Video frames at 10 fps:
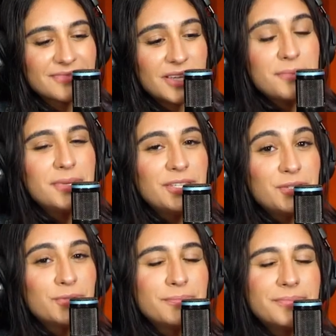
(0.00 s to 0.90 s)
you being
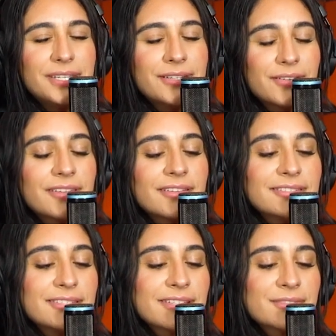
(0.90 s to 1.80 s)
you, being
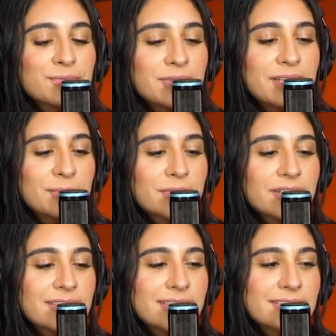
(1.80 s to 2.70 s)
authentic is really
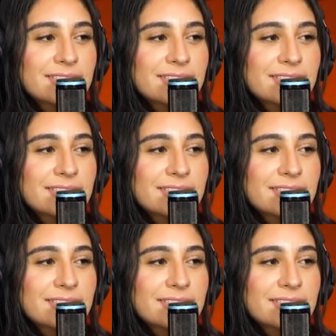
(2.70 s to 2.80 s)
important.